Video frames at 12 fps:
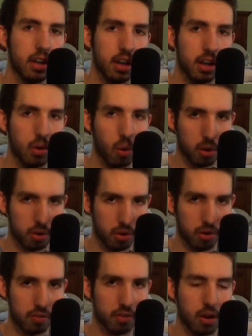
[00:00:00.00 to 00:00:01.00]
in
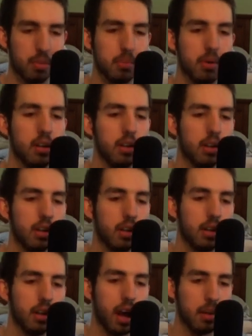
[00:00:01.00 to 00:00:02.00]
order from,
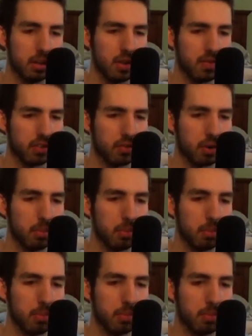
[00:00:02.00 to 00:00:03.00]
I believe it's
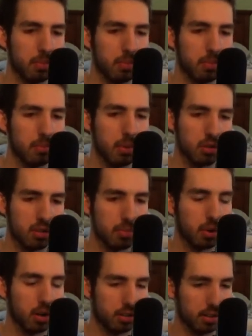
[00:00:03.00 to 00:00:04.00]
from most
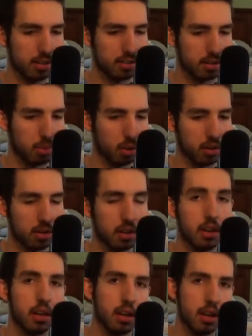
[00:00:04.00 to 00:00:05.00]
important to least important.
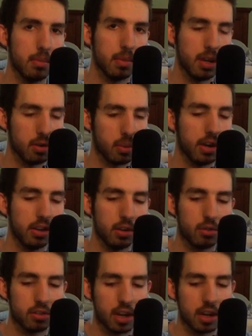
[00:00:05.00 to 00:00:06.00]
Either way, you
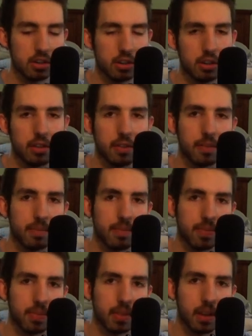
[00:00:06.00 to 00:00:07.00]
schedule
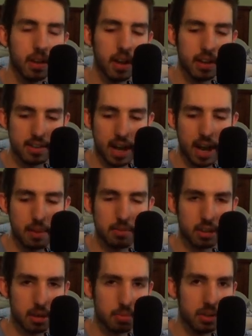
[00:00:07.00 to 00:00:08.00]
a time
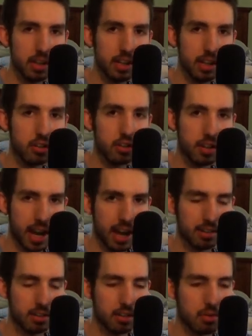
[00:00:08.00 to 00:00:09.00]
to complete each
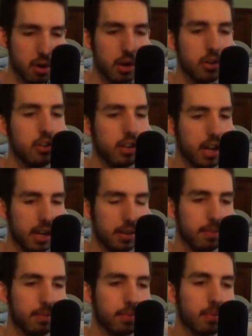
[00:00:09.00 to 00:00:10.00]
task throughout your day,
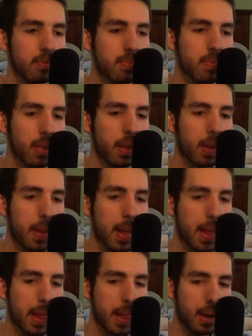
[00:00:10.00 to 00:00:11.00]

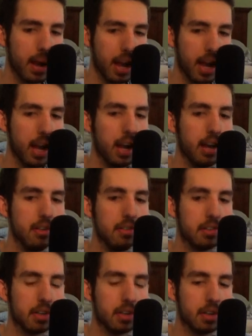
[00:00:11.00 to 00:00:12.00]
and